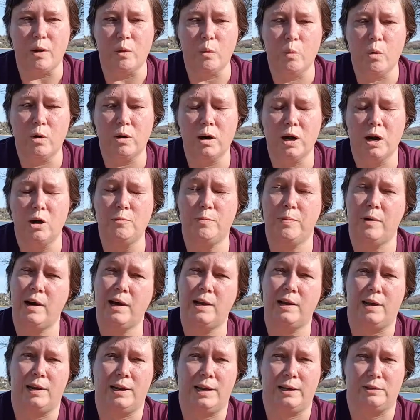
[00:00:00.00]
what
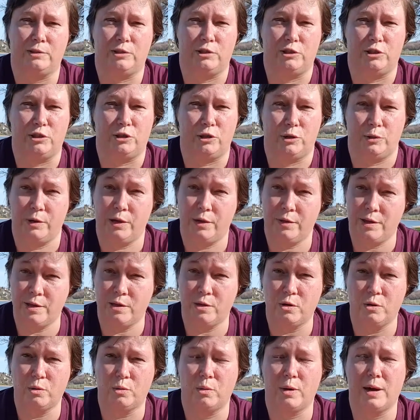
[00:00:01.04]
CoPilot allows you to do, and I
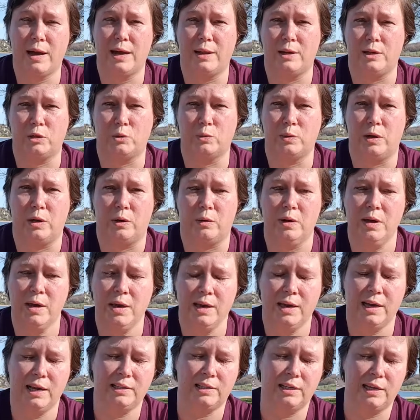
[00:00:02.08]
think Google can as well,
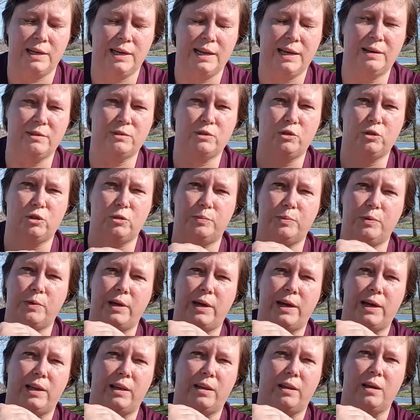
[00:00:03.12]
is it allows you to
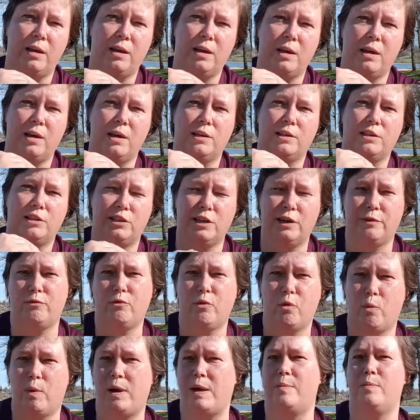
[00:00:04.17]
put in
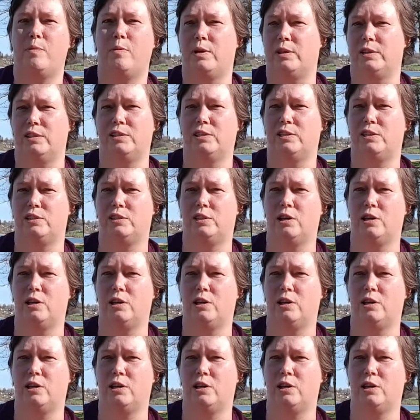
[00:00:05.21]
several waypoints.